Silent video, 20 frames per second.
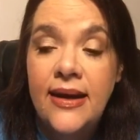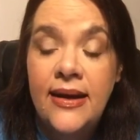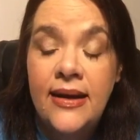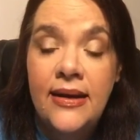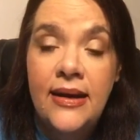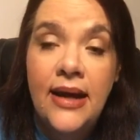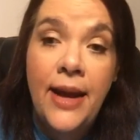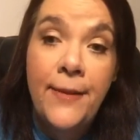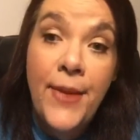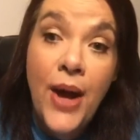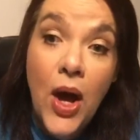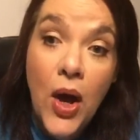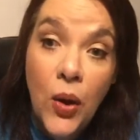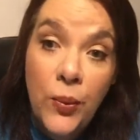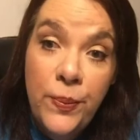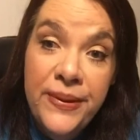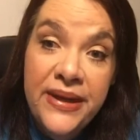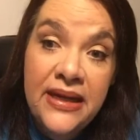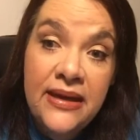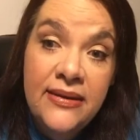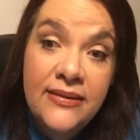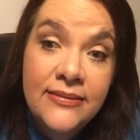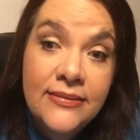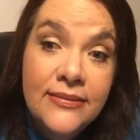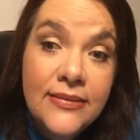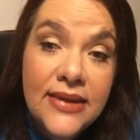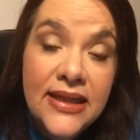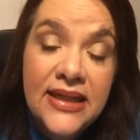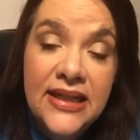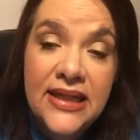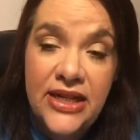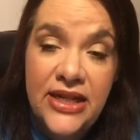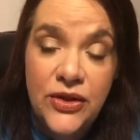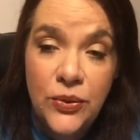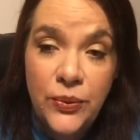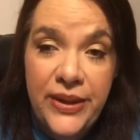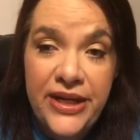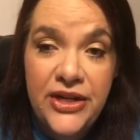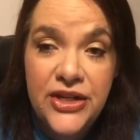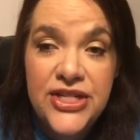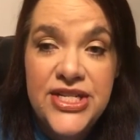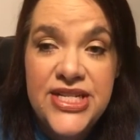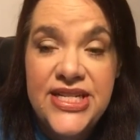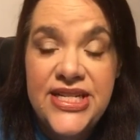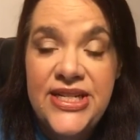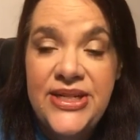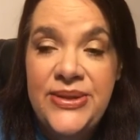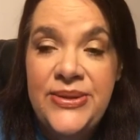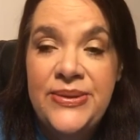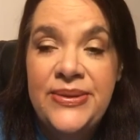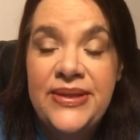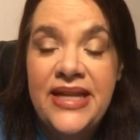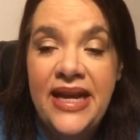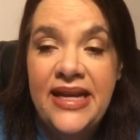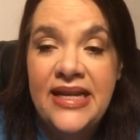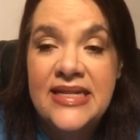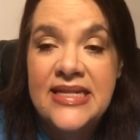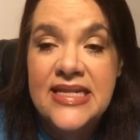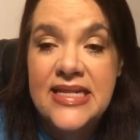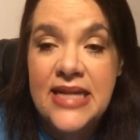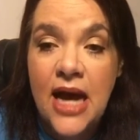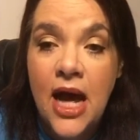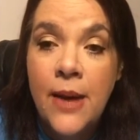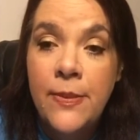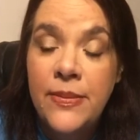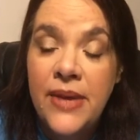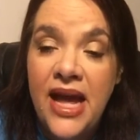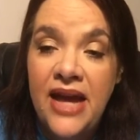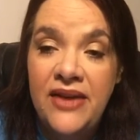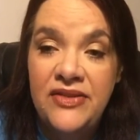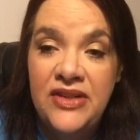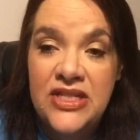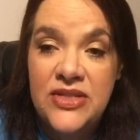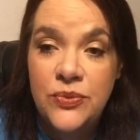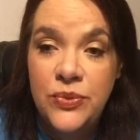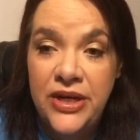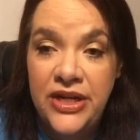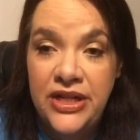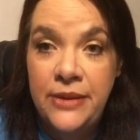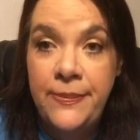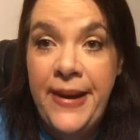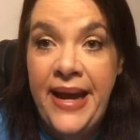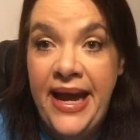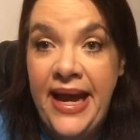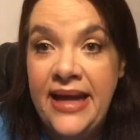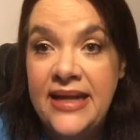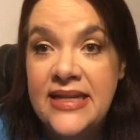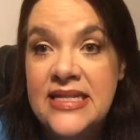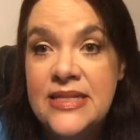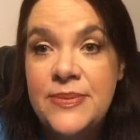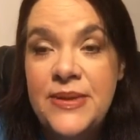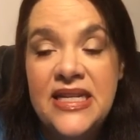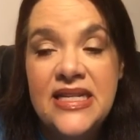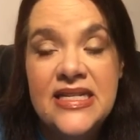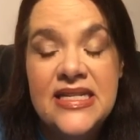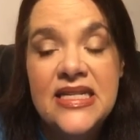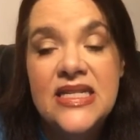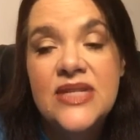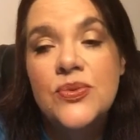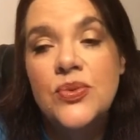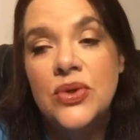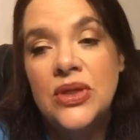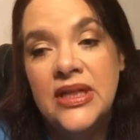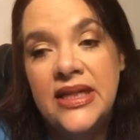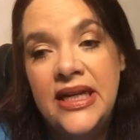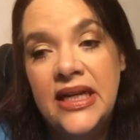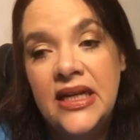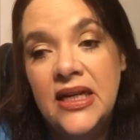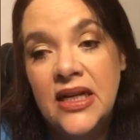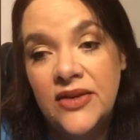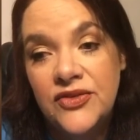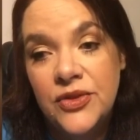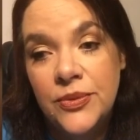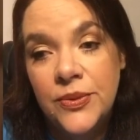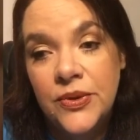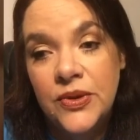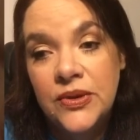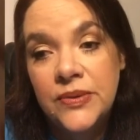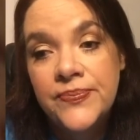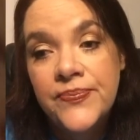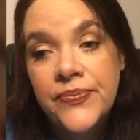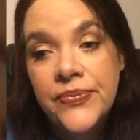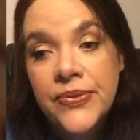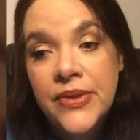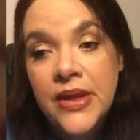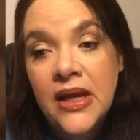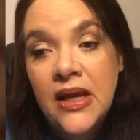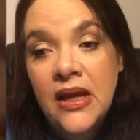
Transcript: Uh, I'm hoping in another week or two that I can stop having to wear the pads because it's really uncomfortable.